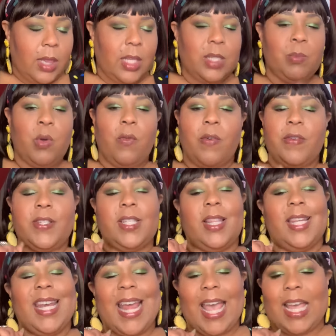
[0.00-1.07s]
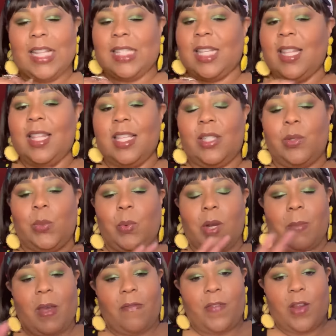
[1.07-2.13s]
Let's move over to the night. This is one
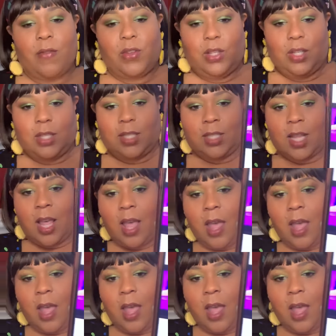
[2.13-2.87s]
of my favorite looks